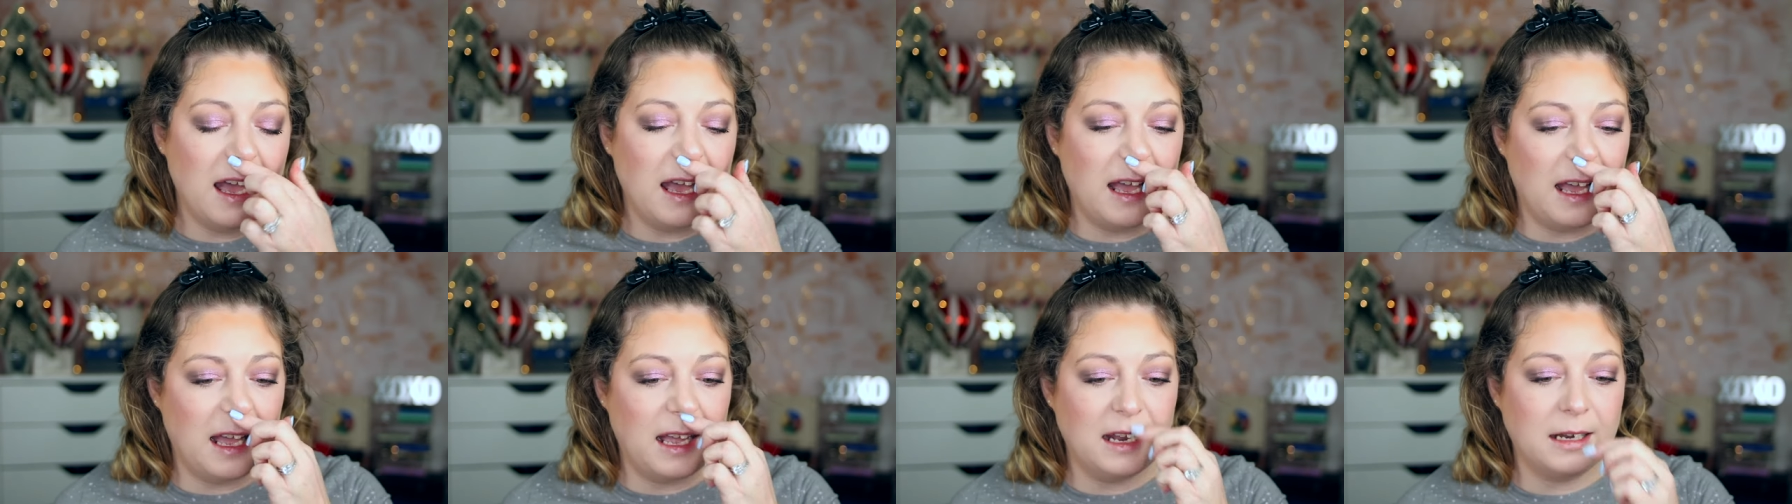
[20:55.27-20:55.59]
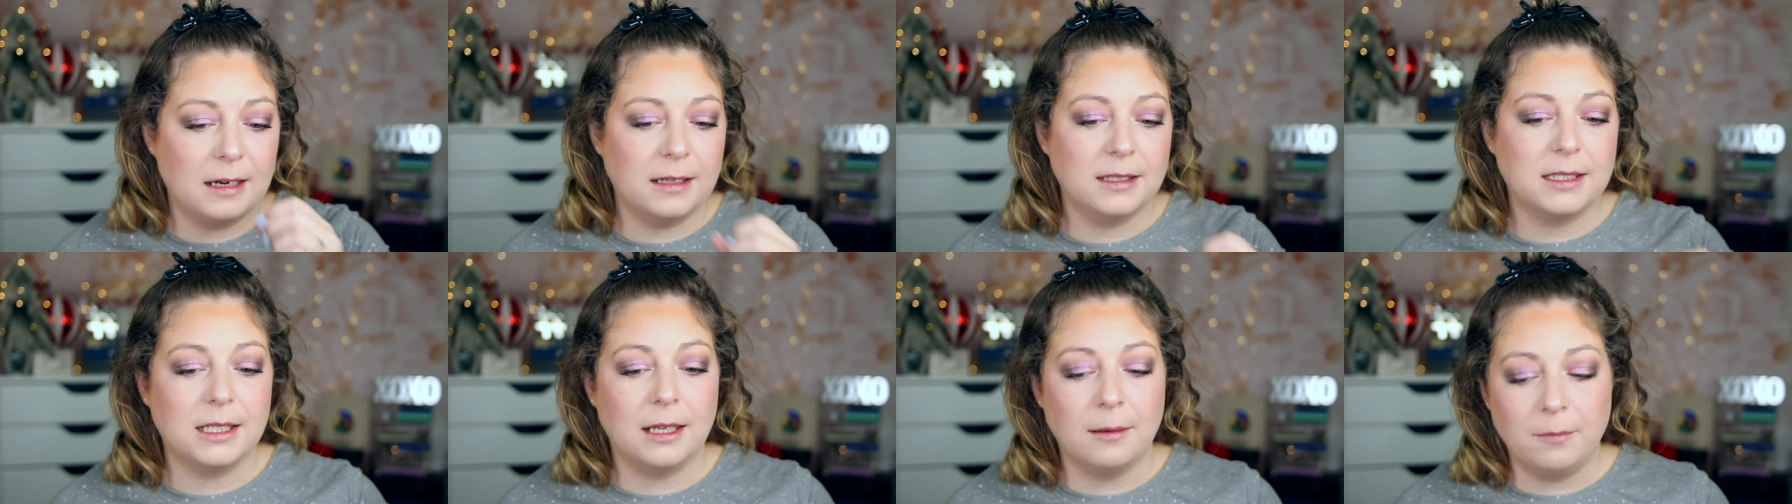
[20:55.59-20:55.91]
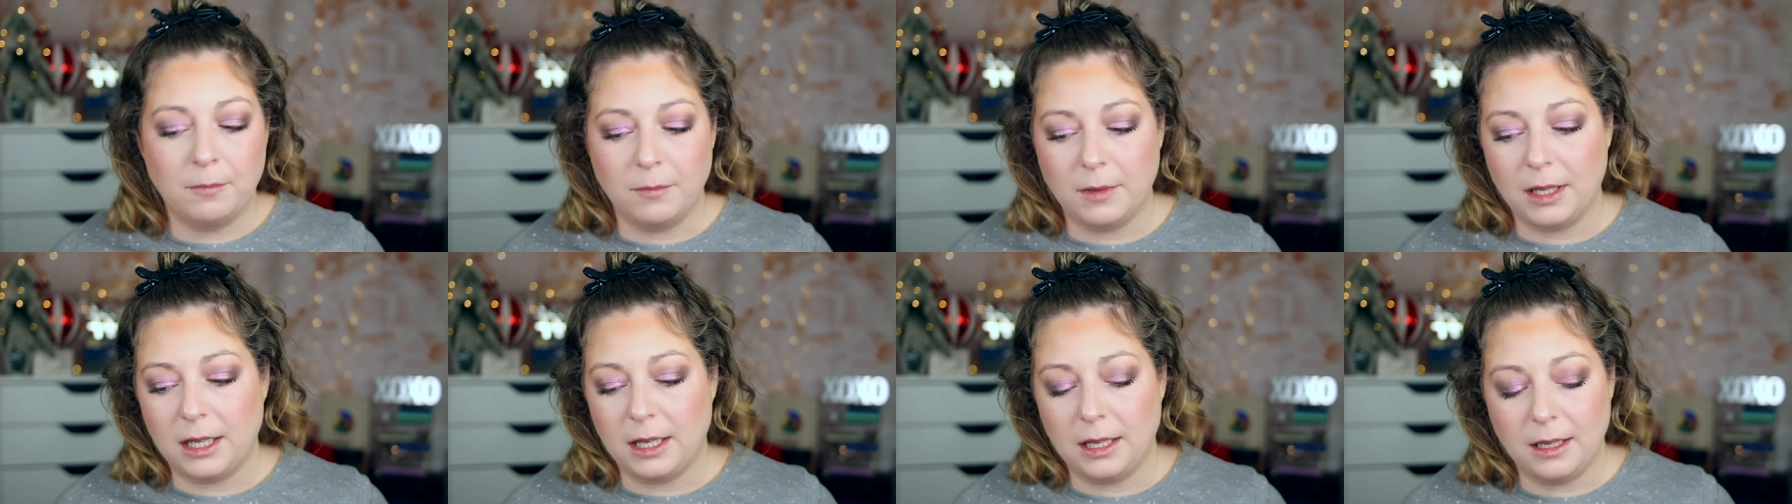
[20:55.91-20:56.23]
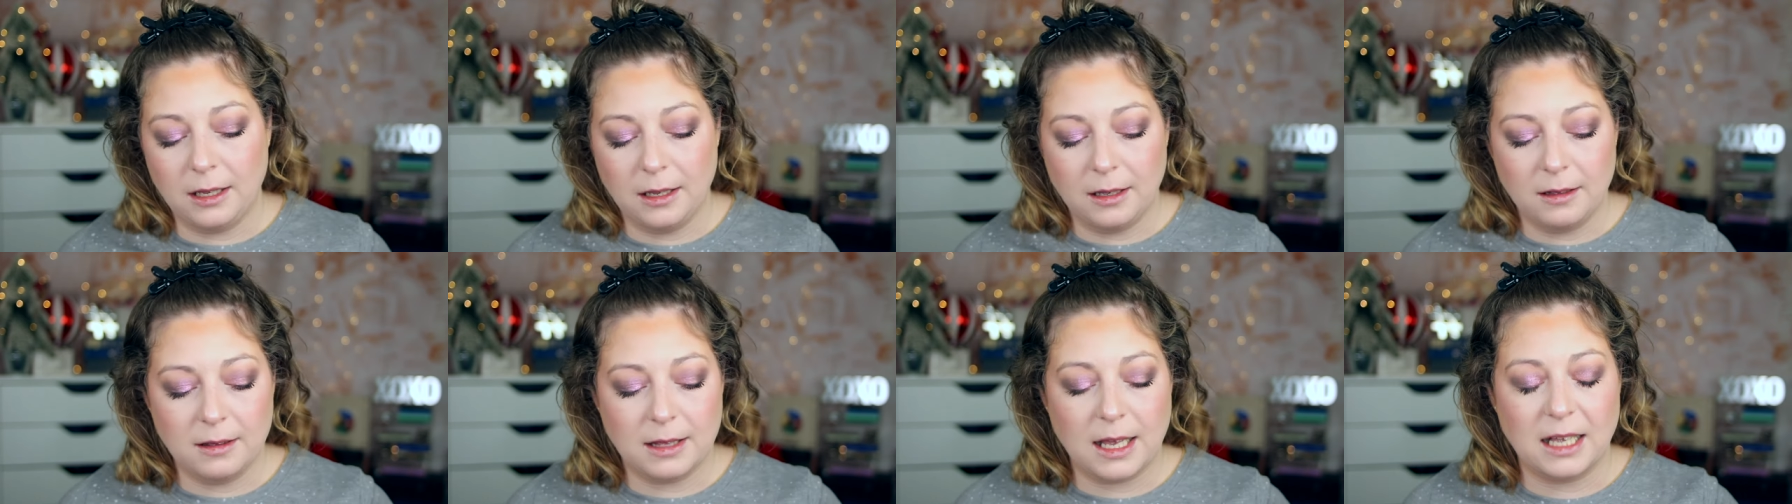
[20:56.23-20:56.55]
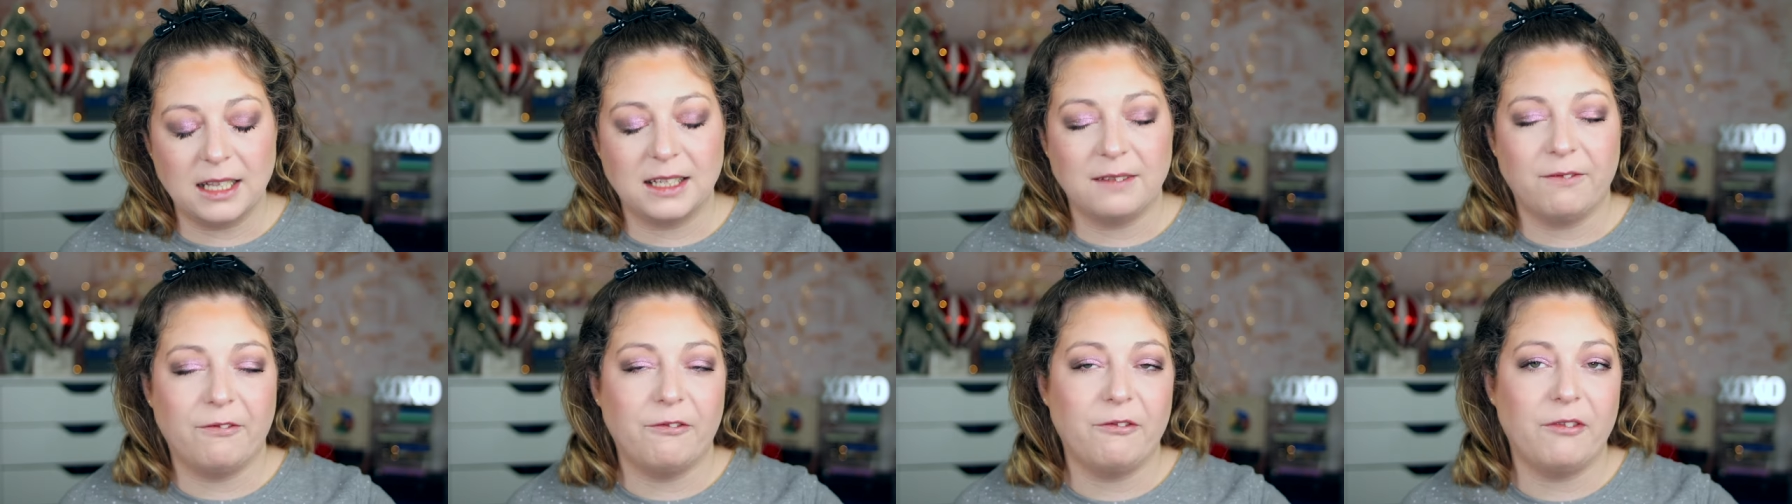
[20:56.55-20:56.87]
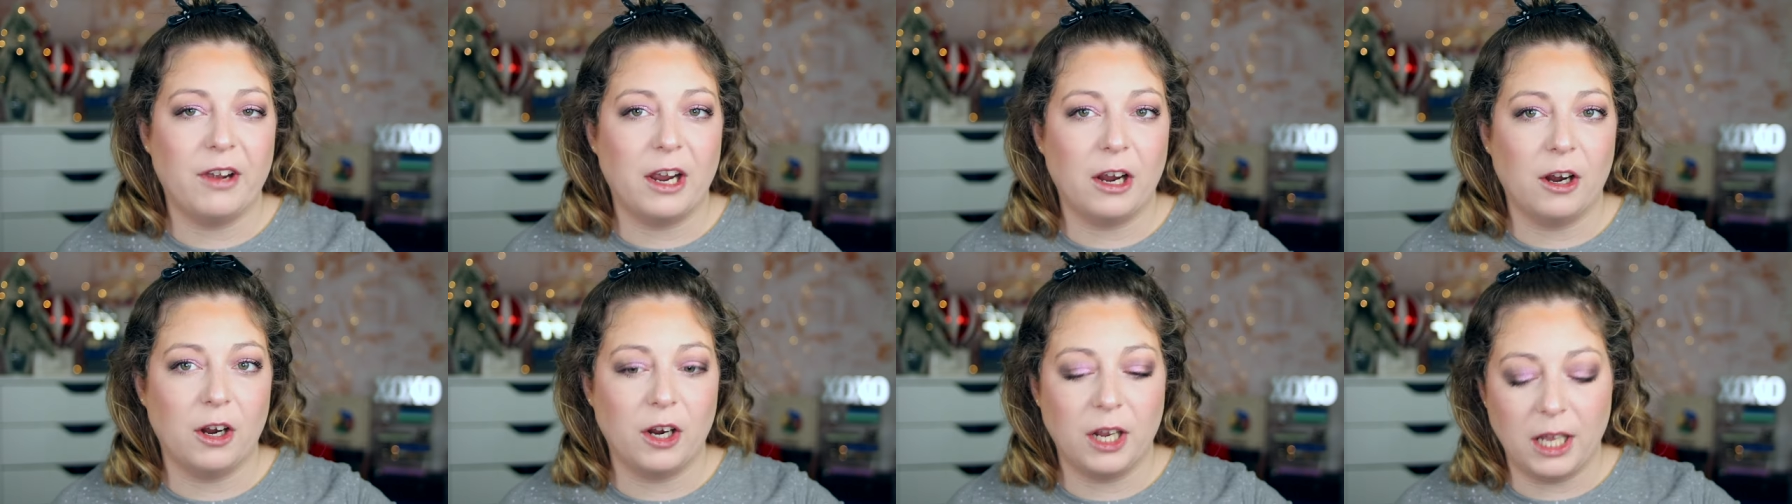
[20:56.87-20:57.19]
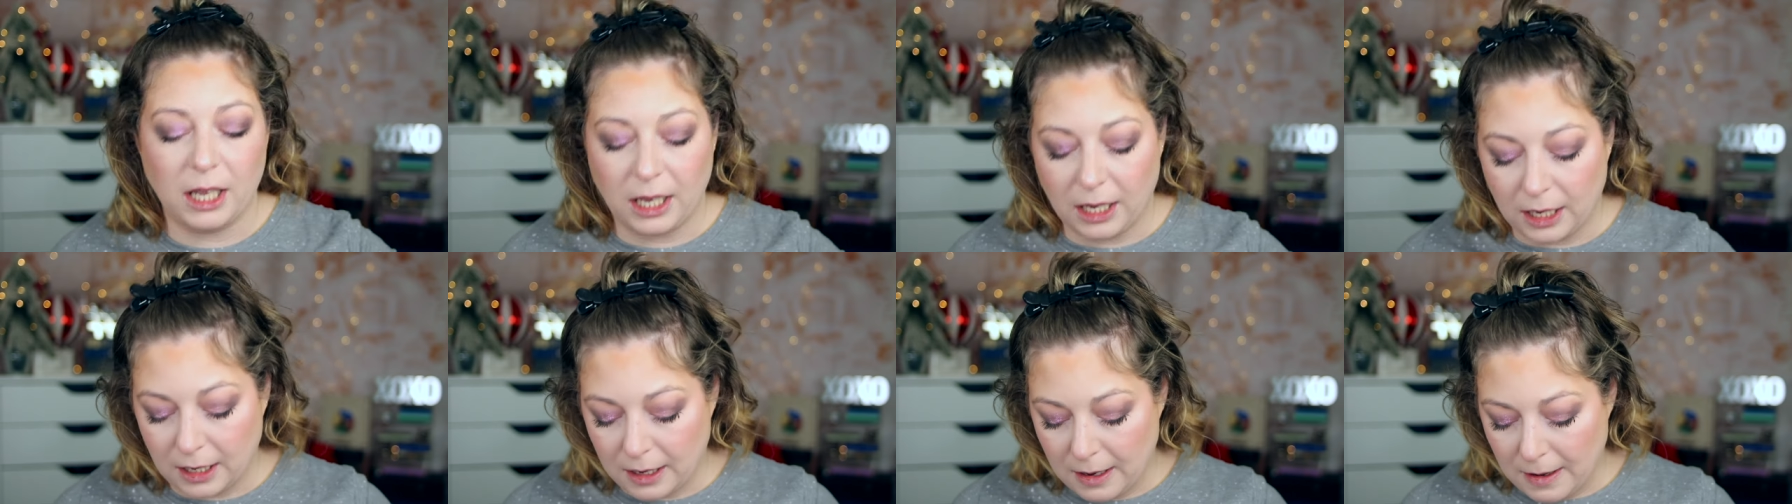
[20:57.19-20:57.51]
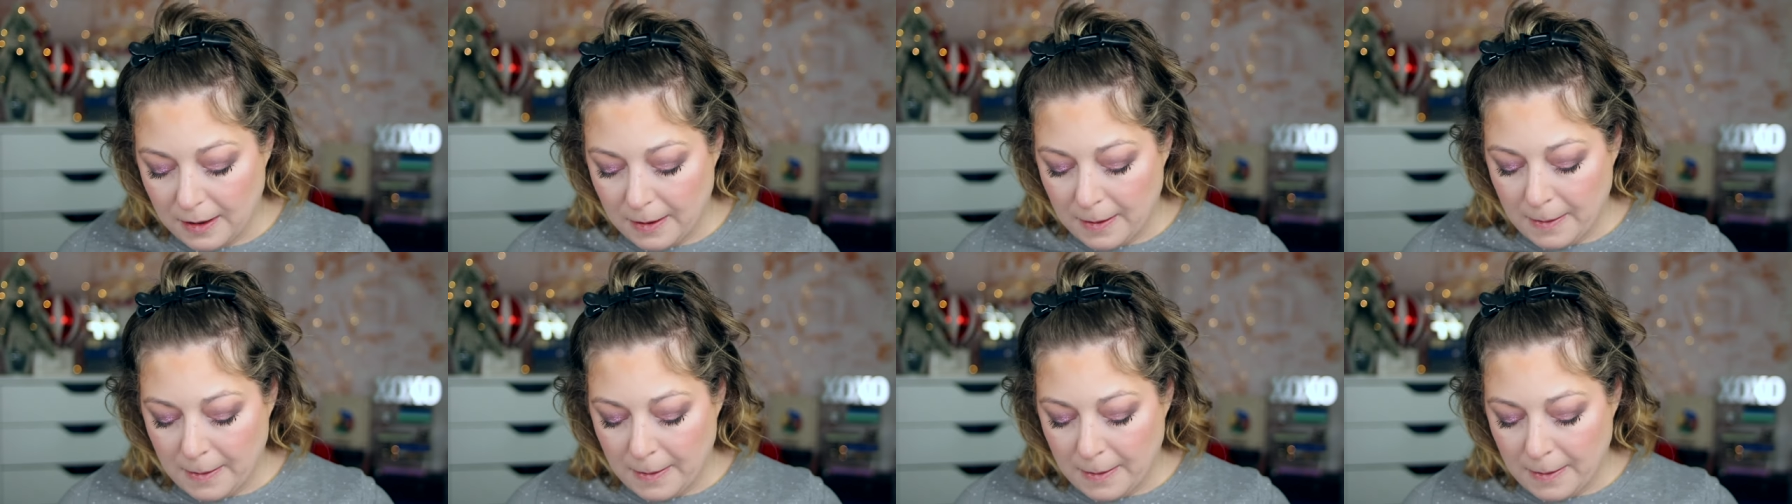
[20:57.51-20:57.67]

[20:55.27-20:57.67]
And to me, that's very